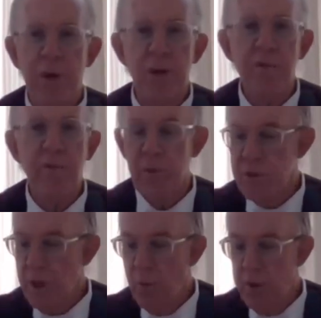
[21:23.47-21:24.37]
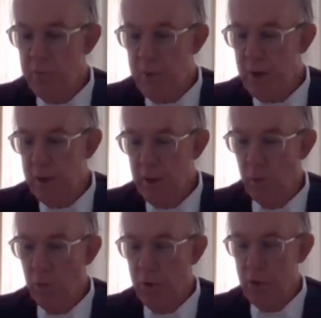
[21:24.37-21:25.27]
what influence there would have been
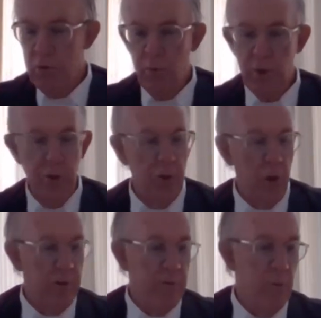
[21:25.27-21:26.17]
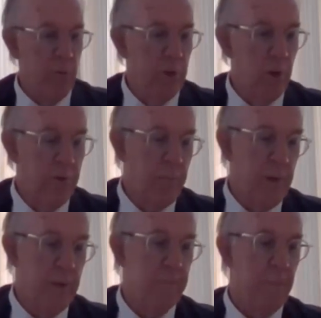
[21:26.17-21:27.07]
or would not have been.